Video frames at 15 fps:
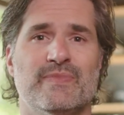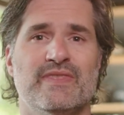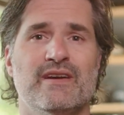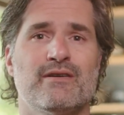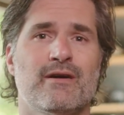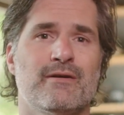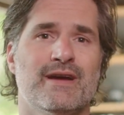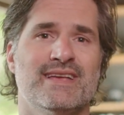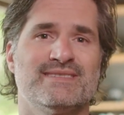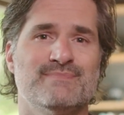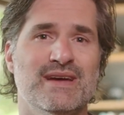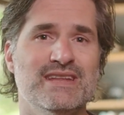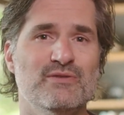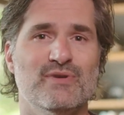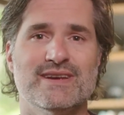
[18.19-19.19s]
There are as
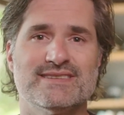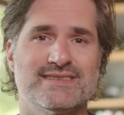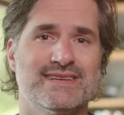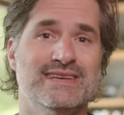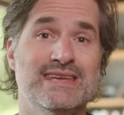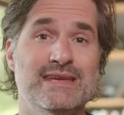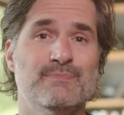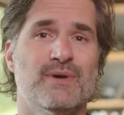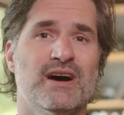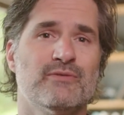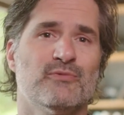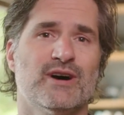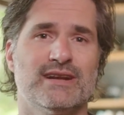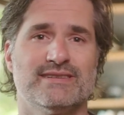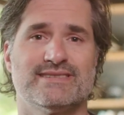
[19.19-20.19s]
many ways to keep
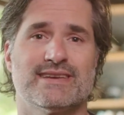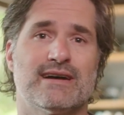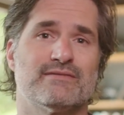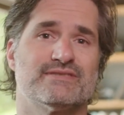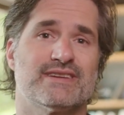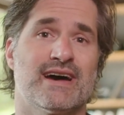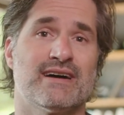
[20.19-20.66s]
unwanted sounds